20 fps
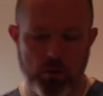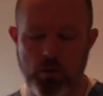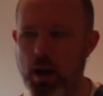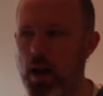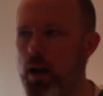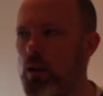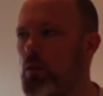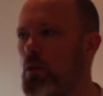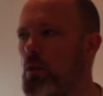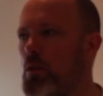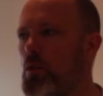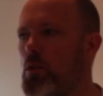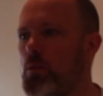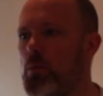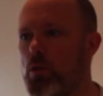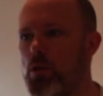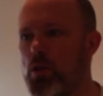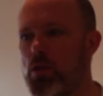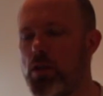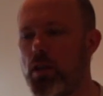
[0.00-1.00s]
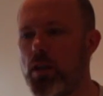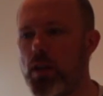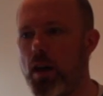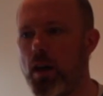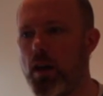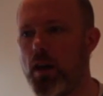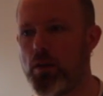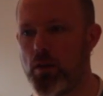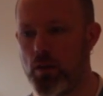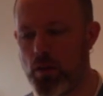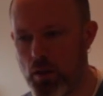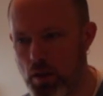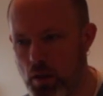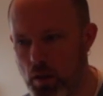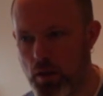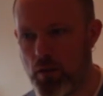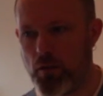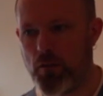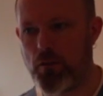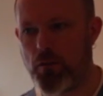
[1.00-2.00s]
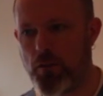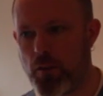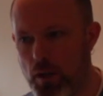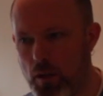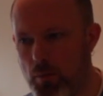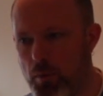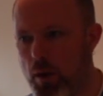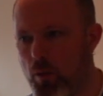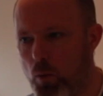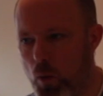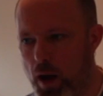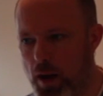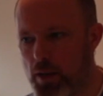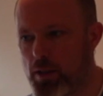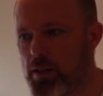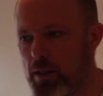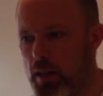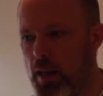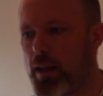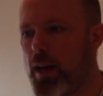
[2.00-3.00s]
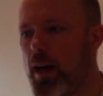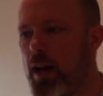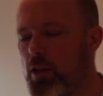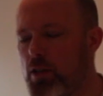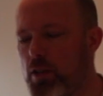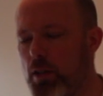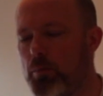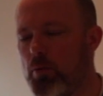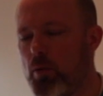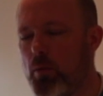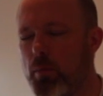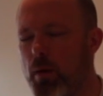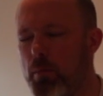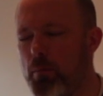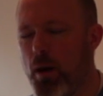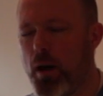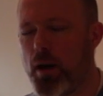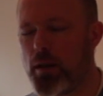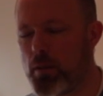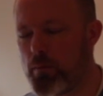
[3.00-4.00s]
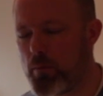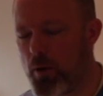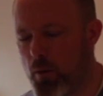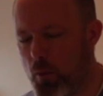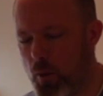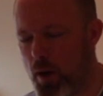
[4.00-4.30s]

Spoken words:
ground as much as I can. Feel my waist, like actually put my mind in my